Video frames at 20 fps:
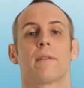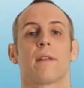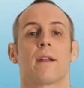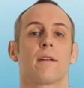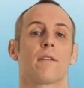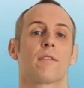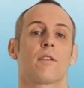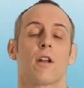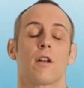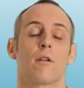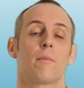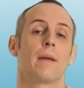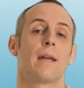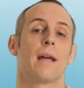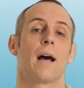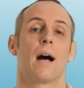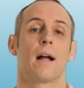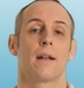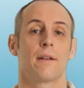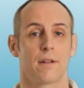that is going to be
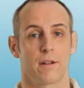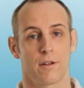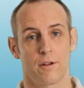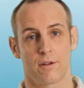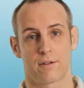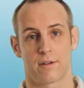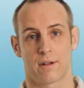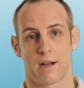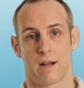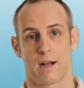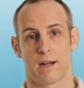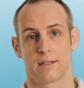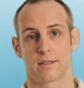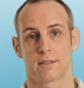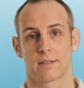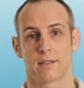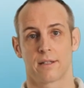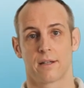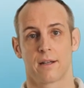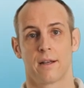
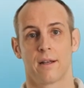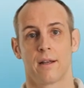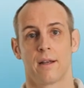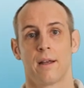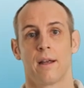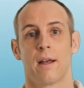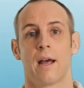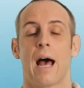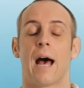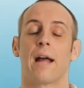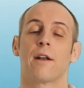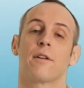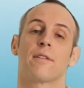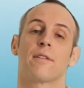underutilized and are